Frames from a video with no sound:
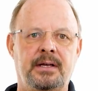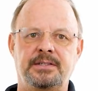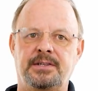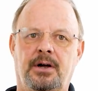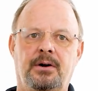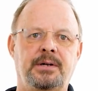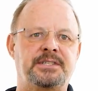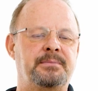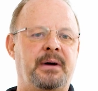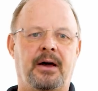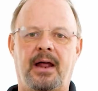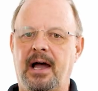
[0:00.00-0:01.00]
So it's
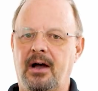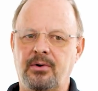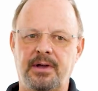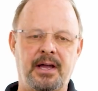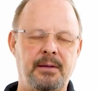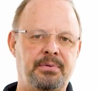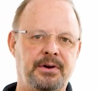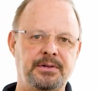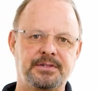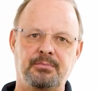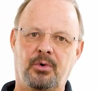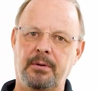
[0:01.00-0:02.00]
about how can I
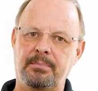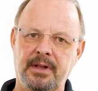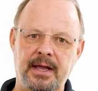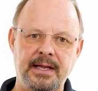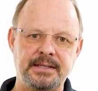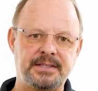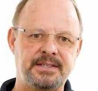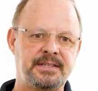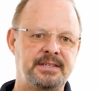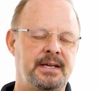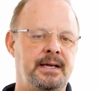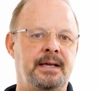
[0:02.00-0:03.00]
produce more plates